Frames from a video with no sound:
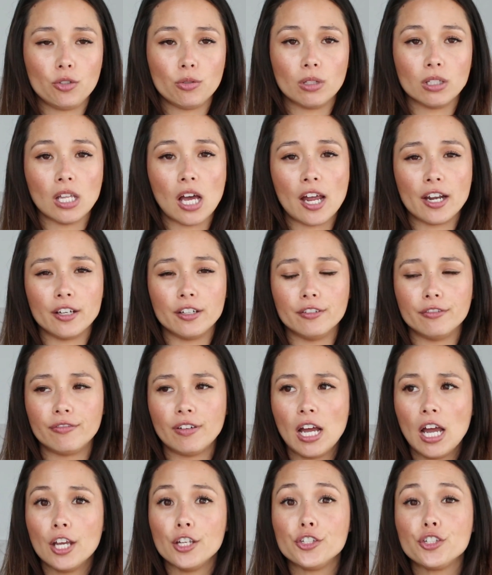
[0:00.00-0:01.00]
to a lot
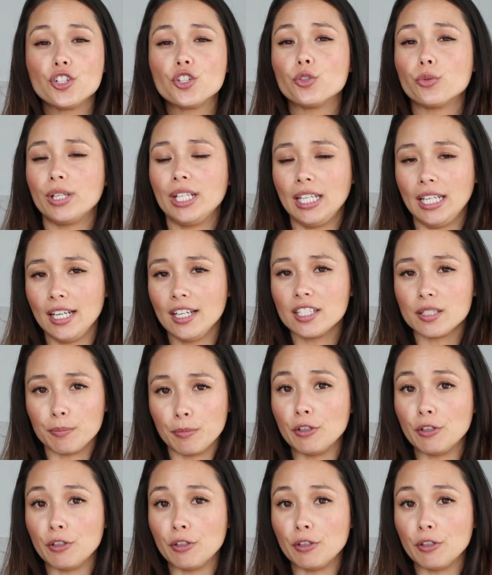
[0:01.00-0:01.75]
of screenings,